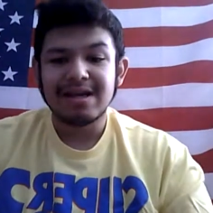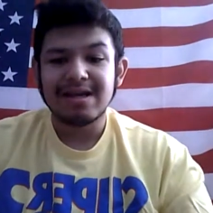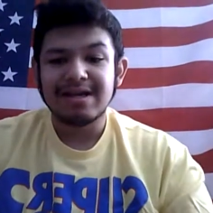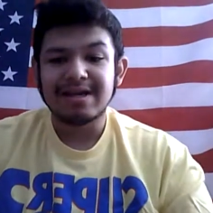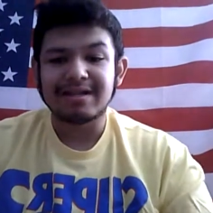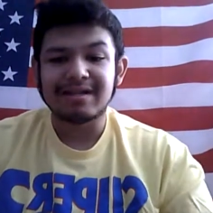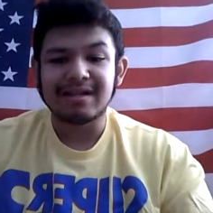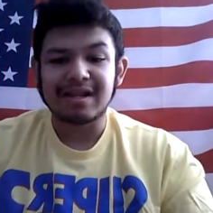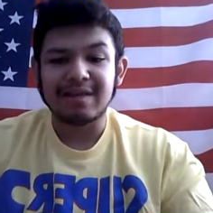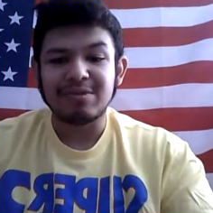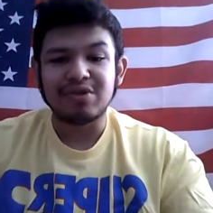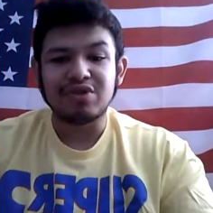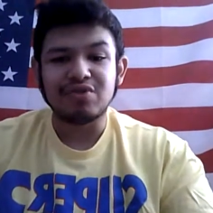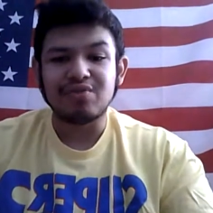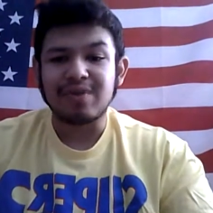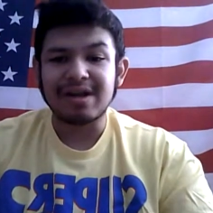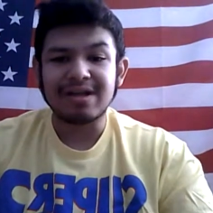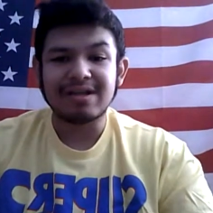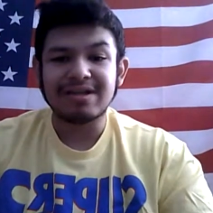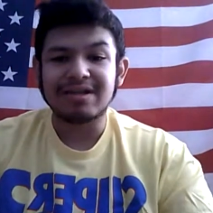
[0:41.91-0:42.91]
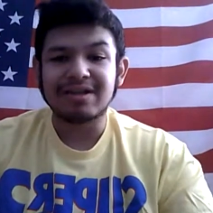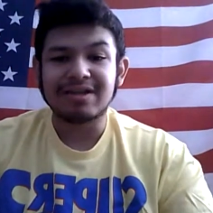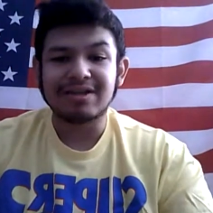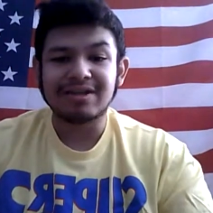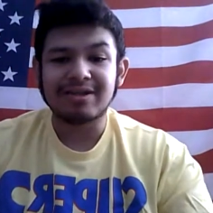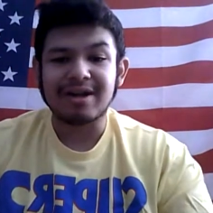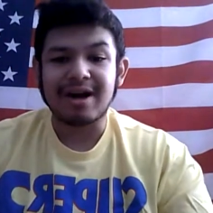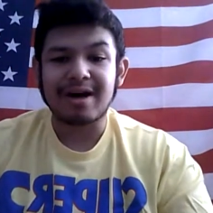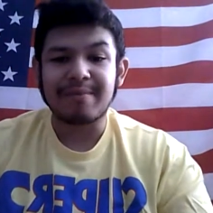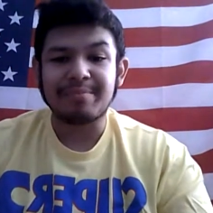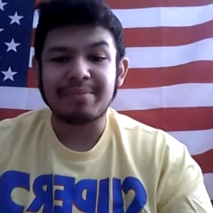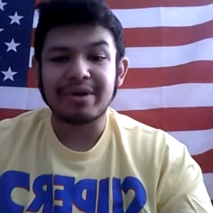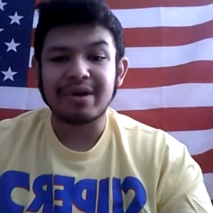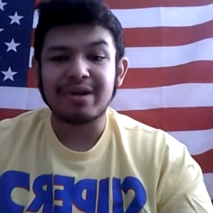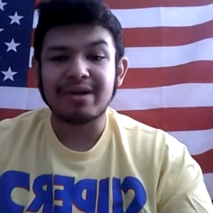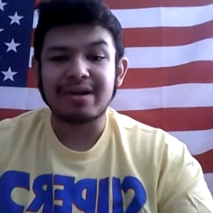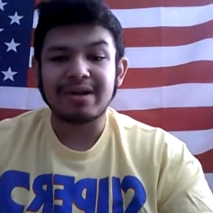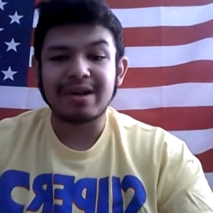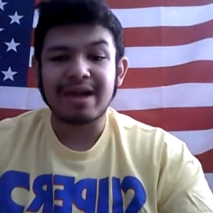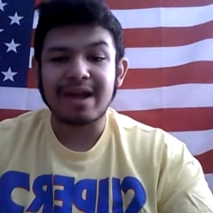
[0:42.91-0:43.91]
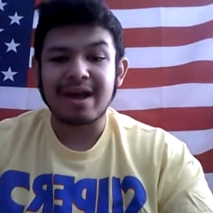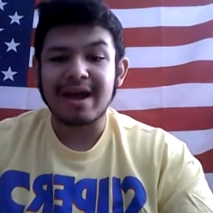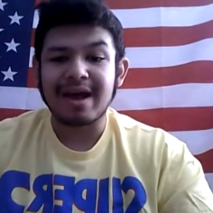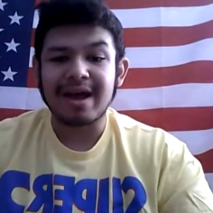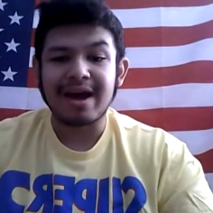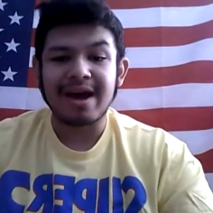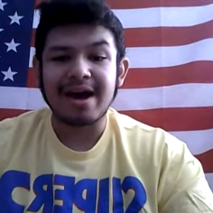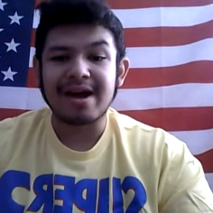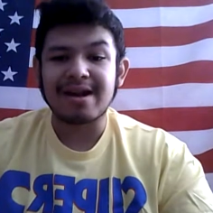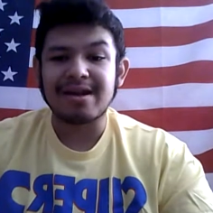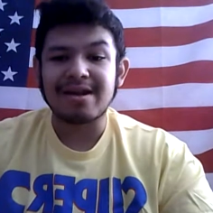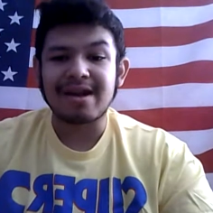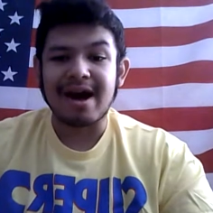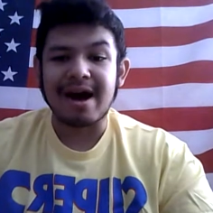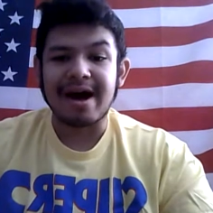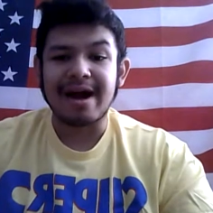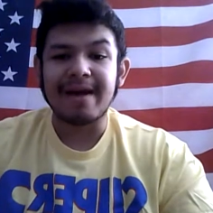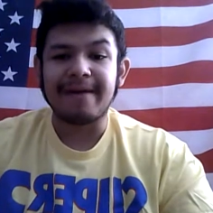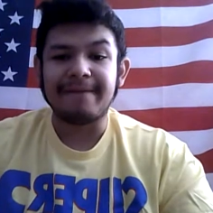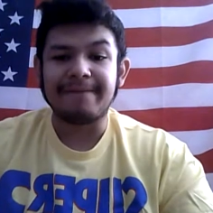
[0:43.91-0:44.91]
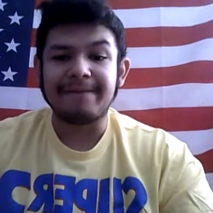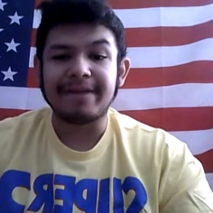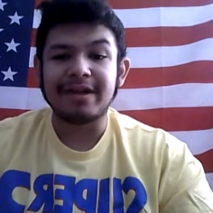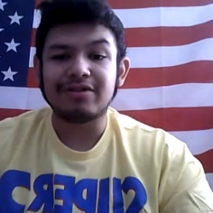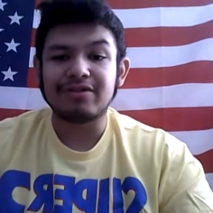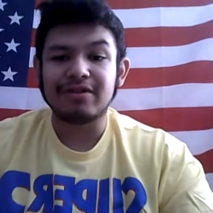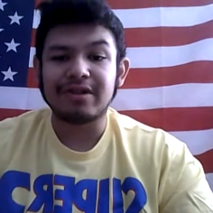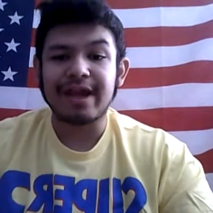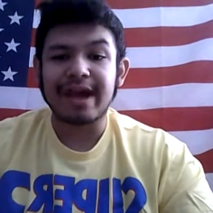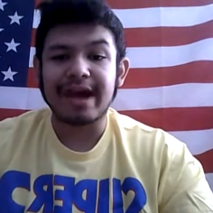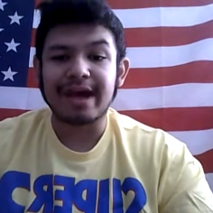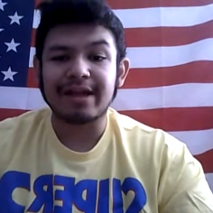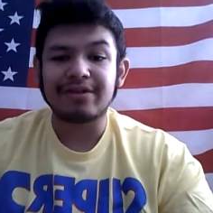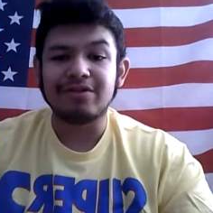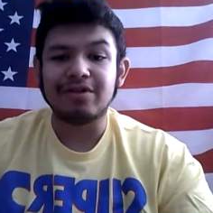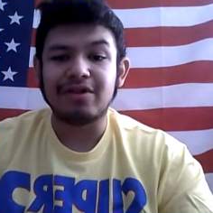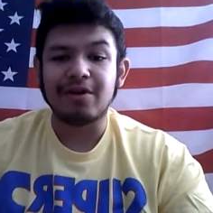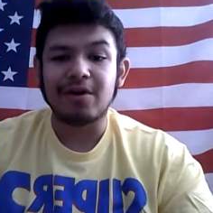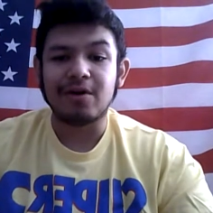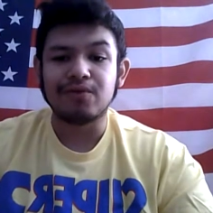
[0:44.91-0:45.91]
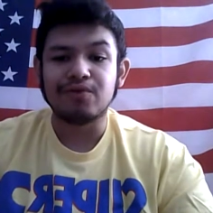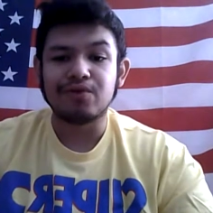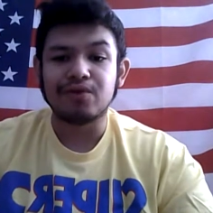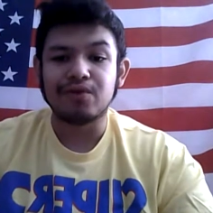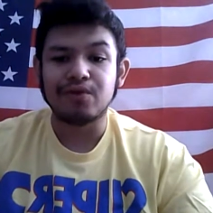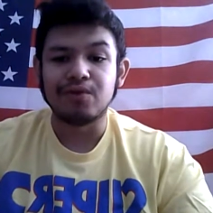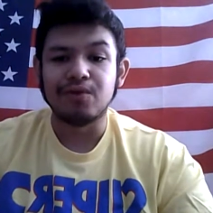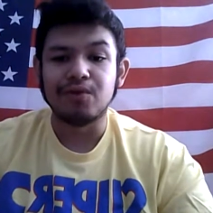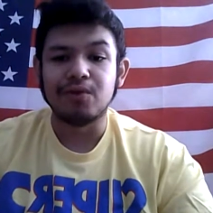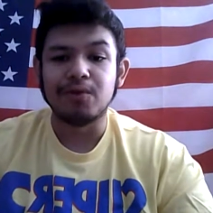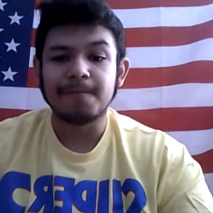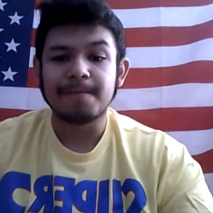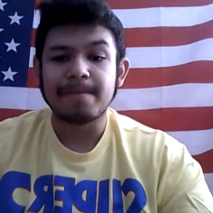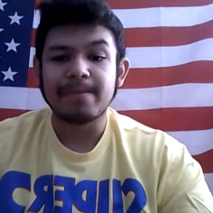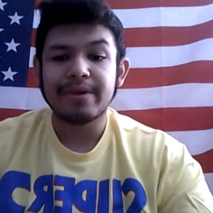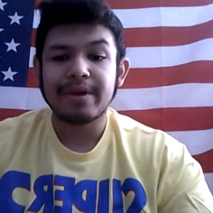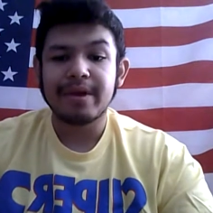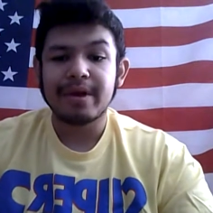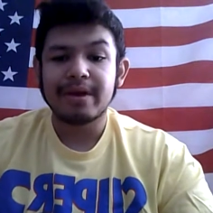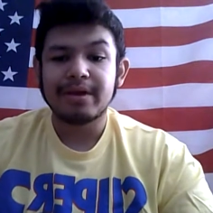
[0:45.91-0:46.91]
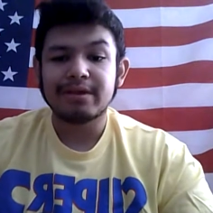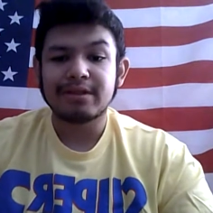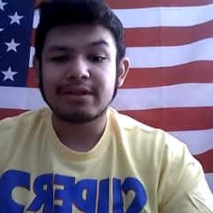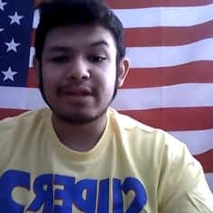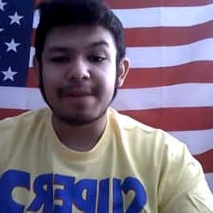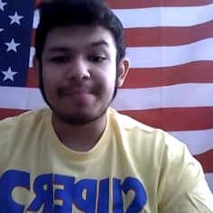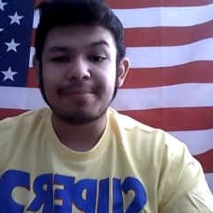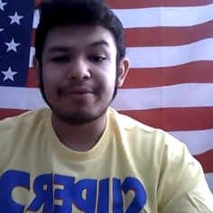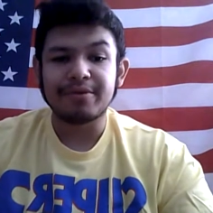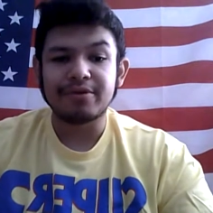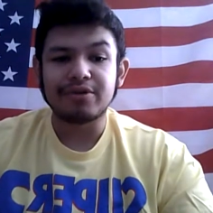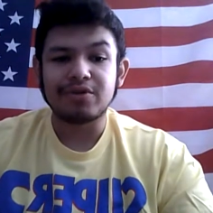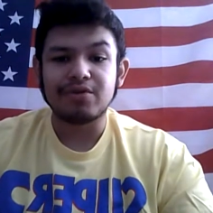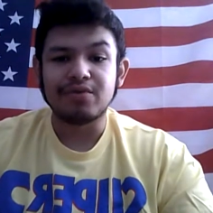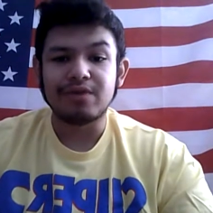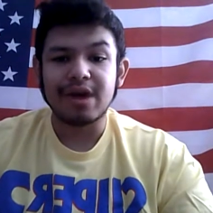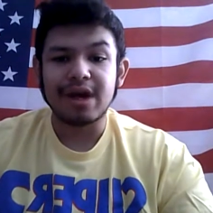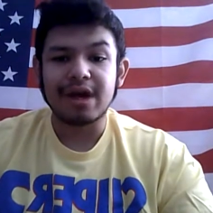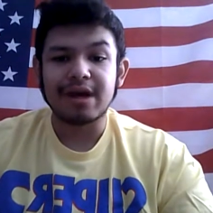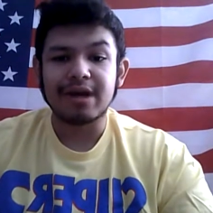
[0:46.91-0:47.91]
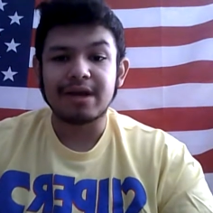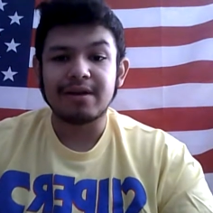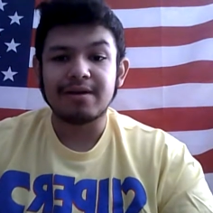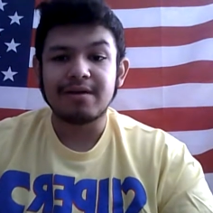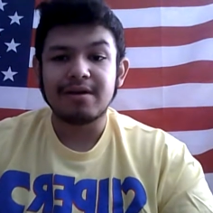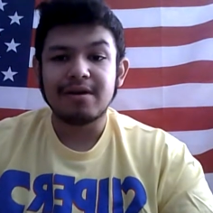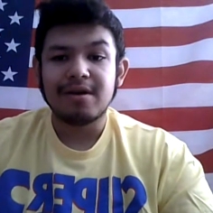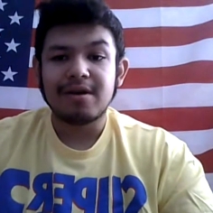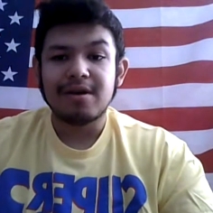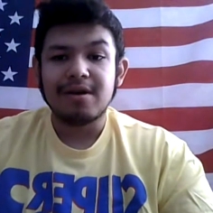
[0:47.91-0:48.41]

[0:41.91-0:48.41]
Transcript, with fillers: It doesn't let me do anything to stop it, and I eventually had to go to Staples to get